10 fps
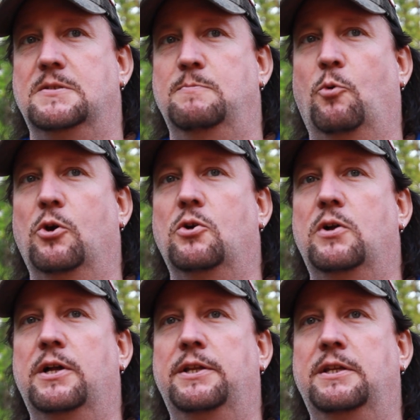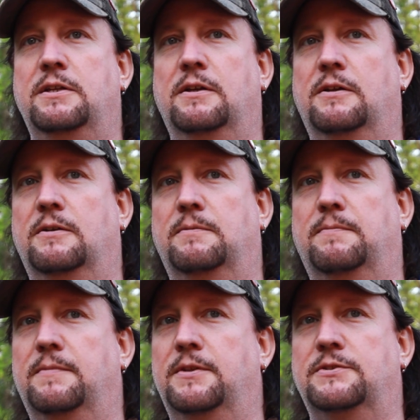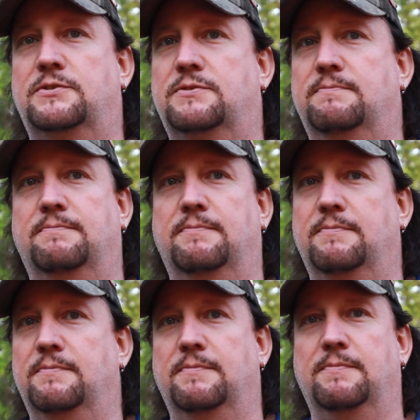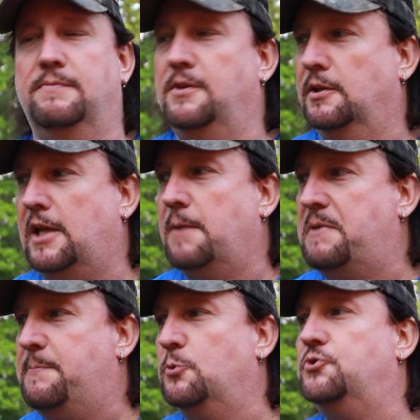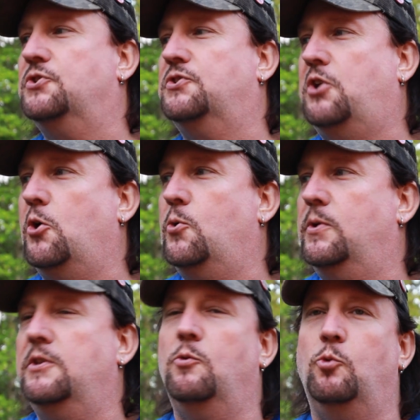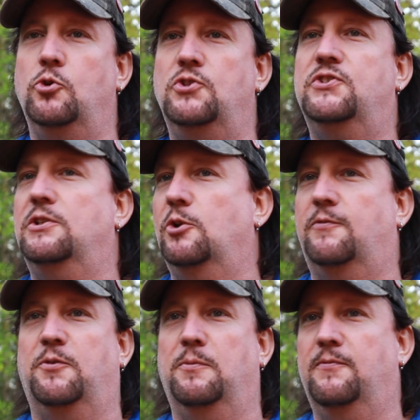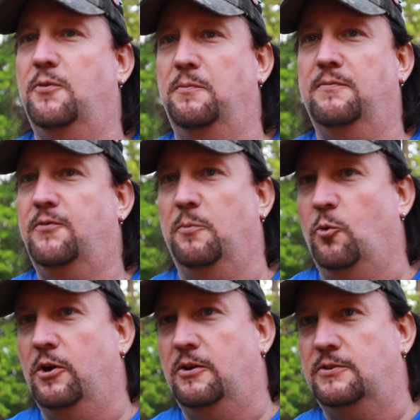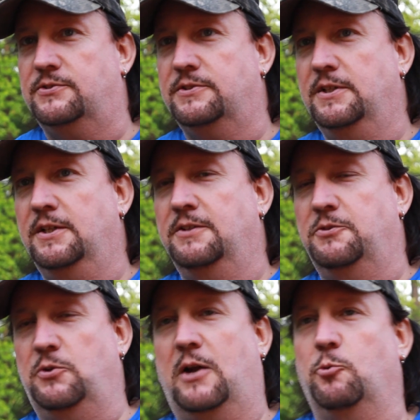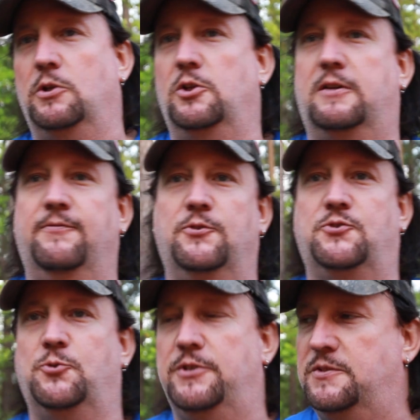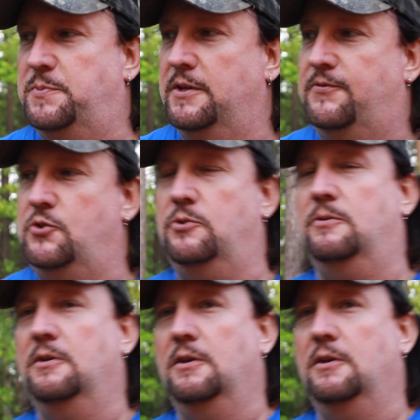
Morel hunting is, a lot of people just go in the woods and look for morels. They're not really looking for trees, but if you